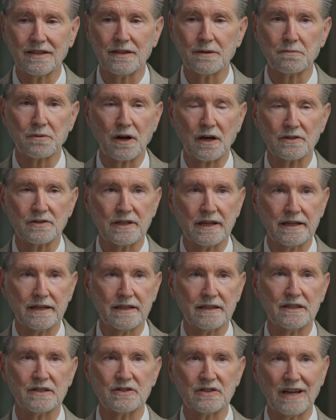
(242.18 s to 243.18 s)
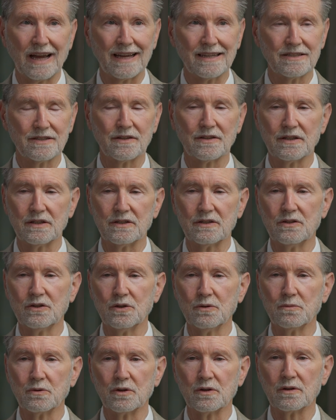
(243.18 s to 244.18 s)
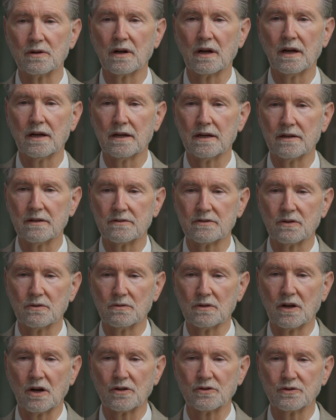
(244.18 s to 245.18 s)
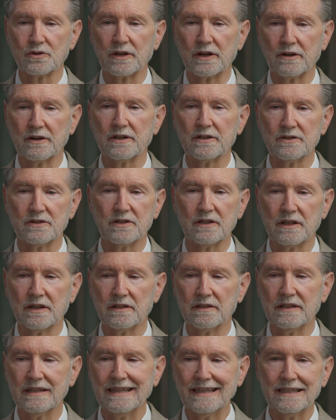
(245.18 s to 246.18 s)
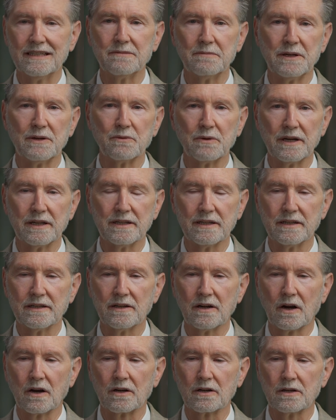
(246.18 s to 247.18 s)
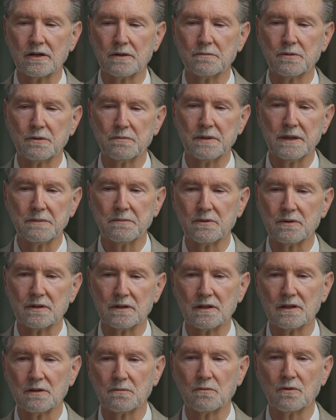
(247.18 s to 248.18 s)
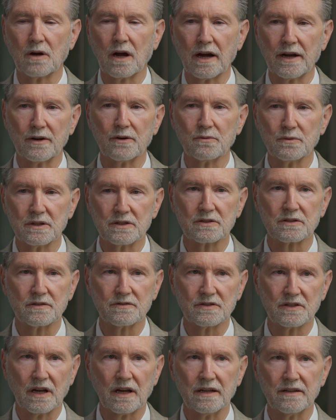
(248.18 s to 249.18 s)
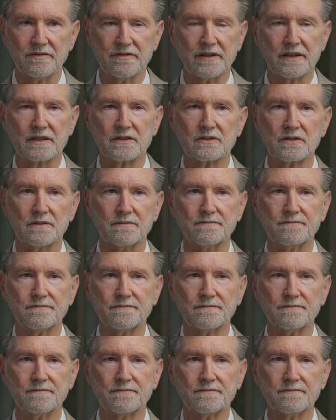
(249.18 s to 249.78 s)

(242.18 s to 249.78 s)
of the prostate and the size of the tumor. Uh, so, larger areas that need to be radiated are going to put people at a little higher risk of side effects.